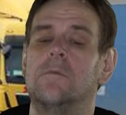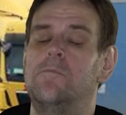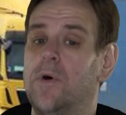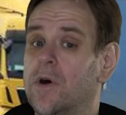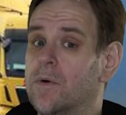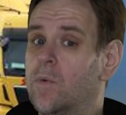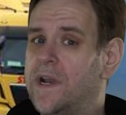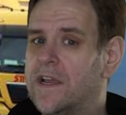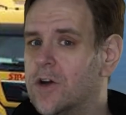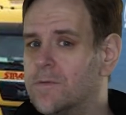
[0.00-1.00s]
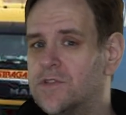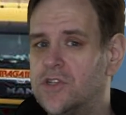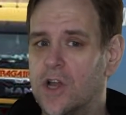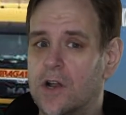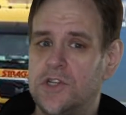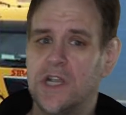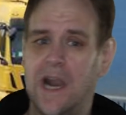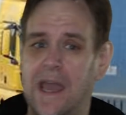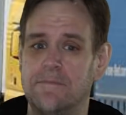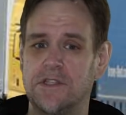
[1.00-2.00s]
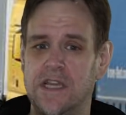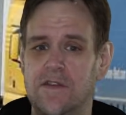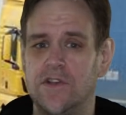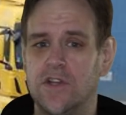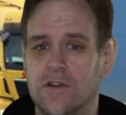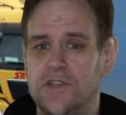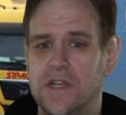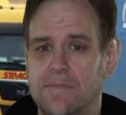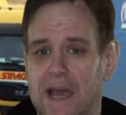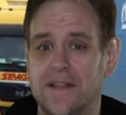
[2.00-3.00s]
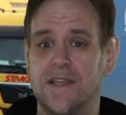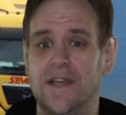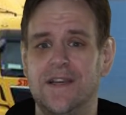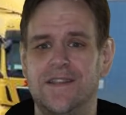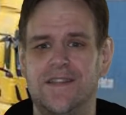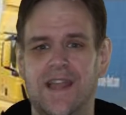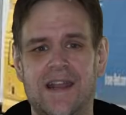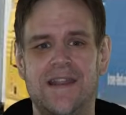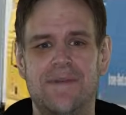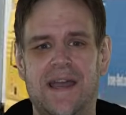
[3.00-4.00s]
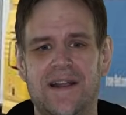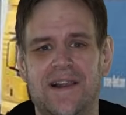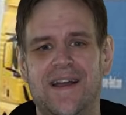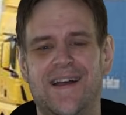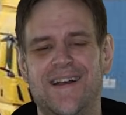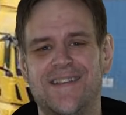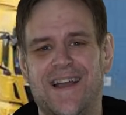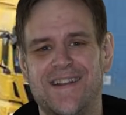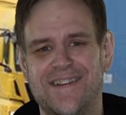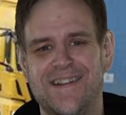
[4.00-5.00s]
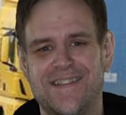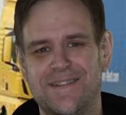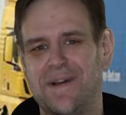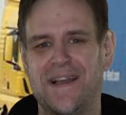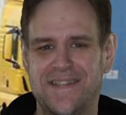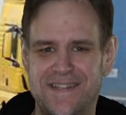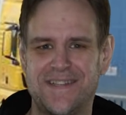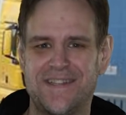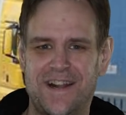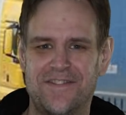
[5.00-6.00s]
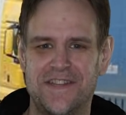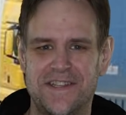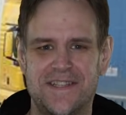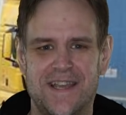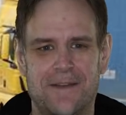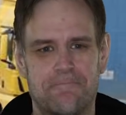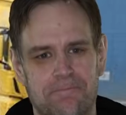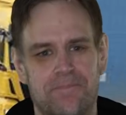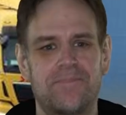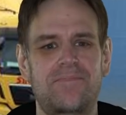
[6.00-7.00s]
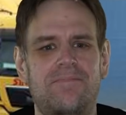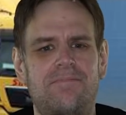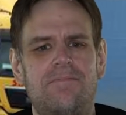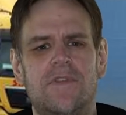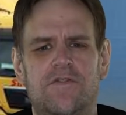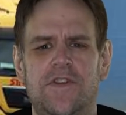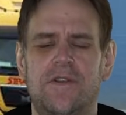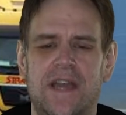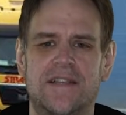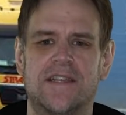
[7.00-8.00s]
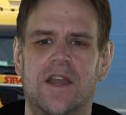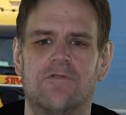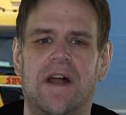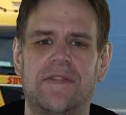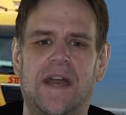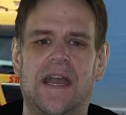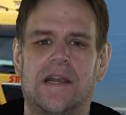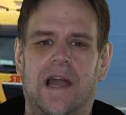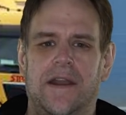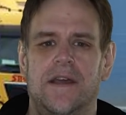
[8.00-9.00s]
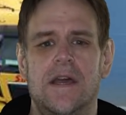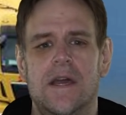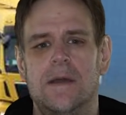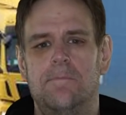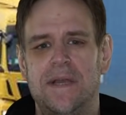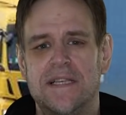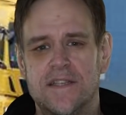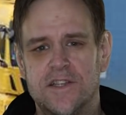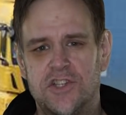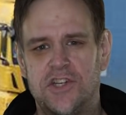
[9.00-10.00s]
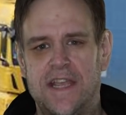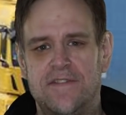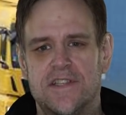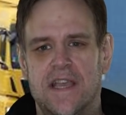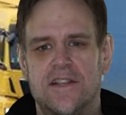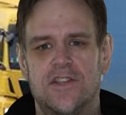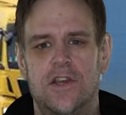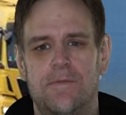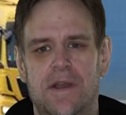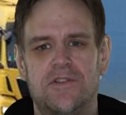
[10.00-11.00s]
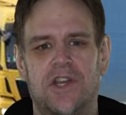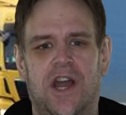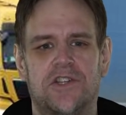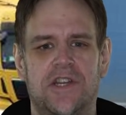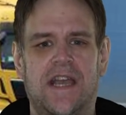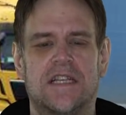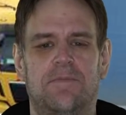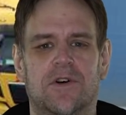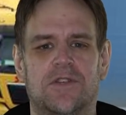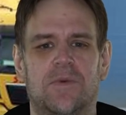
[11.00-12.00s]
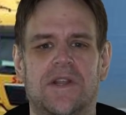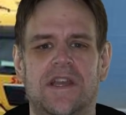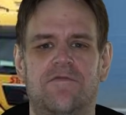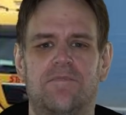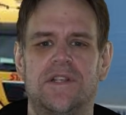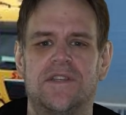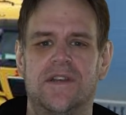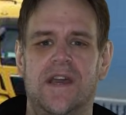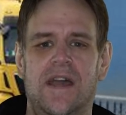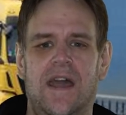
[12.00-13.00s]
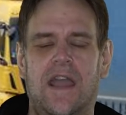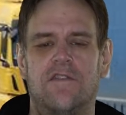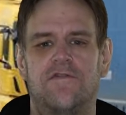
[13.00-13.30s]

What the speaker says: But when it comes to dodgy claims and even dodgier maths, the Daily Mail has actually surpassed itself this time. A few days ago, it ran the headline, "Business chiefs say turbocharging exports will give Britain a